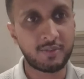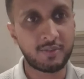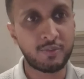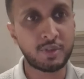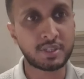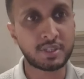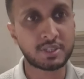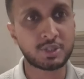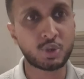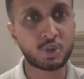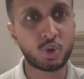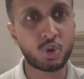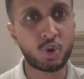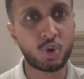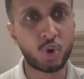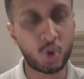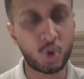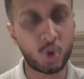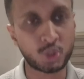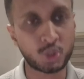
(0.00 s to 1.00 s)
which
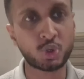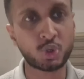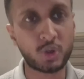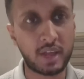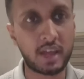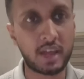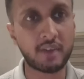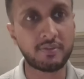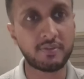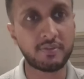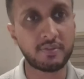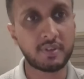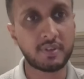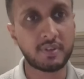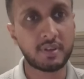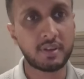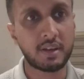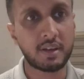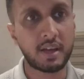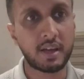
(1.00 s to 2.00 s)
also have
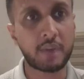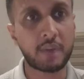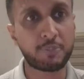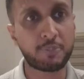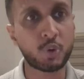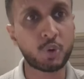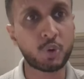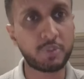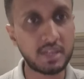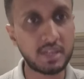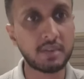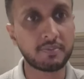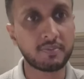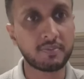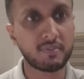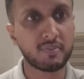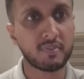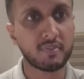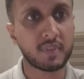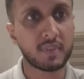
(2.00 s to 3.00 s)
ApoB
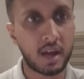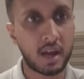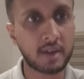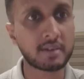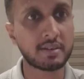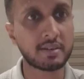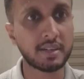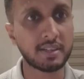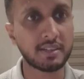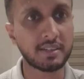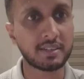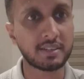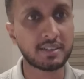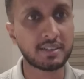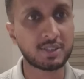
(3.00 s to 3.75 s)
one hundred.